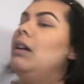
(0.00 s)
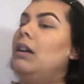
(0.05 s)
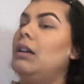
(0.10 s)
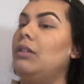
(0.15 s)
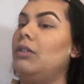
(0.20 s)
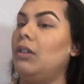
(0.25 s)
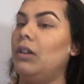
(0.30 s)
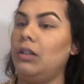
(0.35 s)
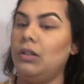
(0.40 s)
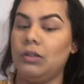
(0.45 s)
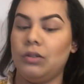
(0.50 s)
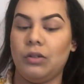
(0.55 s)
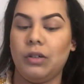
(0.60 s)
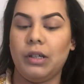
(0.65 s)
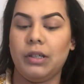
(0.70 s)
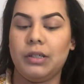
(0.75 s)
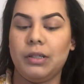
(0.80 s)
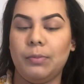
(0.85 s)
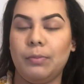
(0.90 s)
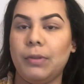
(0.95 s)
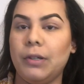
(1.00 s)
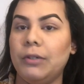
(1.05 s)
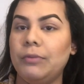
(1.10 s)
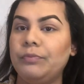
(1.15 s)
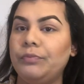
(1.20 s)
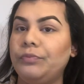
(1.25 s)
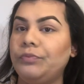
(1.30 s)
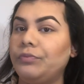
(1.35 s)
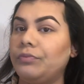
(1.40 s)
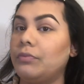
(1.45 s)
I know I look crazy, but
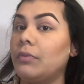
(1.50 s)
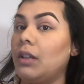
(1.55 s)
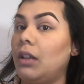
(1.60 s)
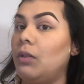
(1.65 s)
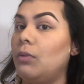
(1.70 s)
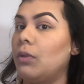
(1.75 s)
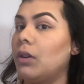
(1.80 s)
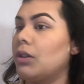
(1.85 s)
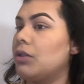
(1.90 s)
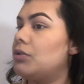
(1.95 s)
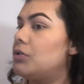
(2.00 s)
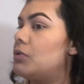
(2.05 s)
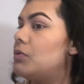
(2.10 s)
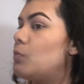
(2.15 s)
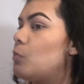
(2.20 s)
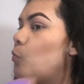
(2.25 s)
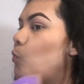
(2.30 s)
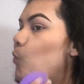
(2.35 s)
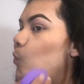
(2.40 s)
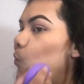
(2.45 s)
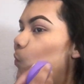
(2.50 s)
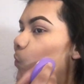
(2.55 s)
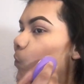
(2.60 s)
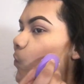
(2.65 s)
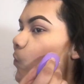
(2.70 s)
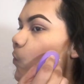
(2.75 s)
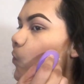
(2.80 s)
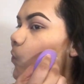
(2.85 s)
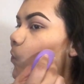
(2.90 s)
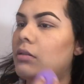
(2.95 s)
it works.
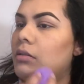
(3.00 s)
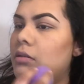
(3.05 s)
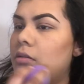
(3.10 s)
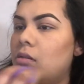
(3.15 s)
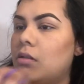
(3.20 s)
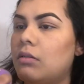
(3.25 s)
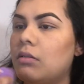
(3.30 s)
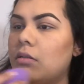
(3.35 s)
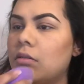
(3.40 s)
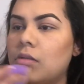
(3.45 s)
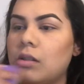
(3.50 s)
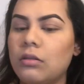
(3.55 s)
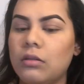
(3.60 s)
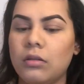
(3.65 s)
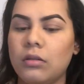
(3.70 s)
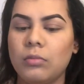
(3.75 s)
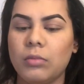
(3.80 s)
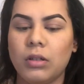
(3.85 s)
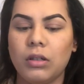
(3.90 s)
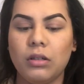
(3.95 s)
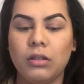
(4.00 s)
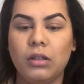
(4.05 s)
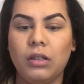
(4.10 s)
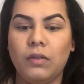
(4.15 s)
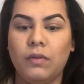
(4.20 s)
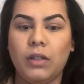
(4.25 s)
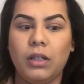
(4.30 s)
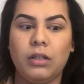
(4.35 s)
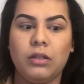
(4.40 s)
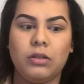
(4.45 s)
So I'm gonna
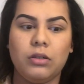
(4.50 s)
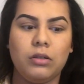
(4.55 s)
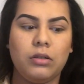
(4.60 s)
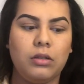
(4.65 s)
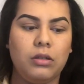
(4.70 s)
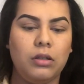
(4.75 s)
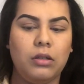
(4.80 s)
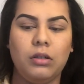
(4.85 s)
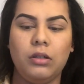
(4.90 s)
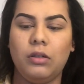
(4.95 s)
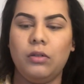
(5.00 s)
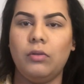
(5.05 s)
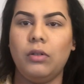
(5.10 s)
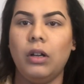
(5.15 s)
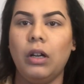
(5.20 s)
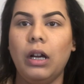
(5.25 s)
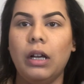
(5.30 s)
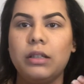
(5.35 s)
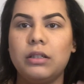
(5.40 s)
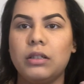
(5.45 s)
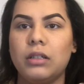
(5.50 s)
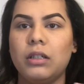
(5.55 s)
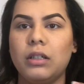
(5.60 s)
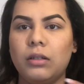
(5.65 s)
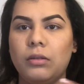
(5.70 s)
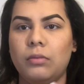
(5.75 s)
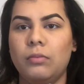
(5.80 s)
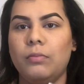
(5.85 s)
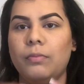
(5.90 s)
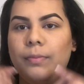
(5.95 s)
leave that just a little while. I
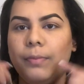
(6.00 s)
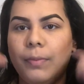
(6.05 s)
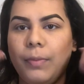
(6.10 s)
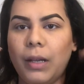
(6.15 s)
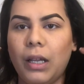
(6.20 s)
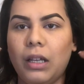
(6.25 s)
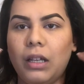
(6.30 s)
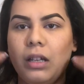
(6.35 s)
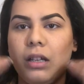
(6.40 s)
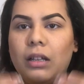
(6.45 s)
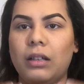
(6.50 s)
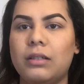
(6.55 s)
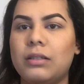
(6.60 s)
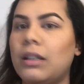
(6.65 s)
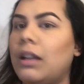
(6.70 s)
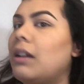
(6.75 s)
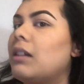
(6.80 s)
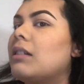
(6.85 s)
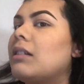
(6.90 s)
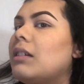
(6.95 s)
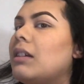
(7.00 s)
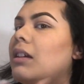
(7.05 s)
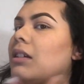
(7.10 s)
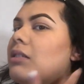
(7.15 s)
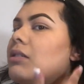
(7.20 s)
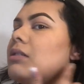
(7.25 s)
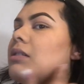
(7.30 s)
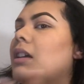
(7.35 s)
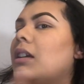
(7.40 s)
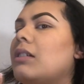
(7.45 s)
didn't bake it exactly, I
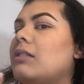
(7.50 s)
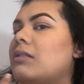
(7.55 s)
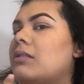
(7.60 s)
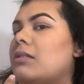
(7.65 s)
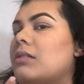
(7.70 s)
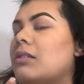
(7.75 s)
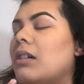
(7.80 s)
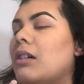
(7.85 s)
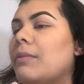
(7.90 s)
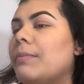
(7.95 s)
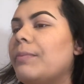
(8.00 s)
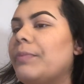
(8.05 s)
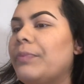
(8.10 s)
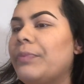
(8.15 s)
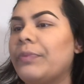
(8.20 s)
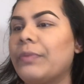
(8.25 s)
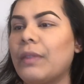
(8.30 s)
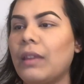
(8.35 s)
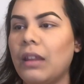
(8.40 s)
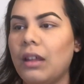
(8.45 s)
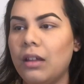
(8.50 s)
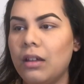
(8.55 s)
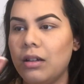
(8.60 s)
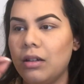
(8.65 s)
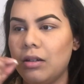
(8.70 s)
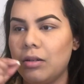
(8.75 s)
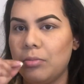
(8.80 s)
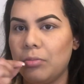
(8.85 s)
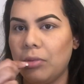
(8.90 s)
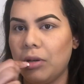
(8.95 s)
just added some,
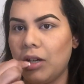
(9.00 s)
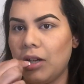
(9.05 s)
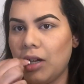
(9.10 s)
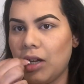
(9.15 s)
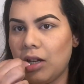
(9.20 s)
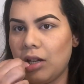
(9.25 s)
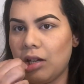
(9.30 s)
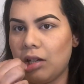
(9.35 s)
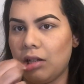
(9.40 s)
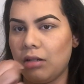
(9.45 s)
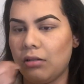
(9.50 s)
but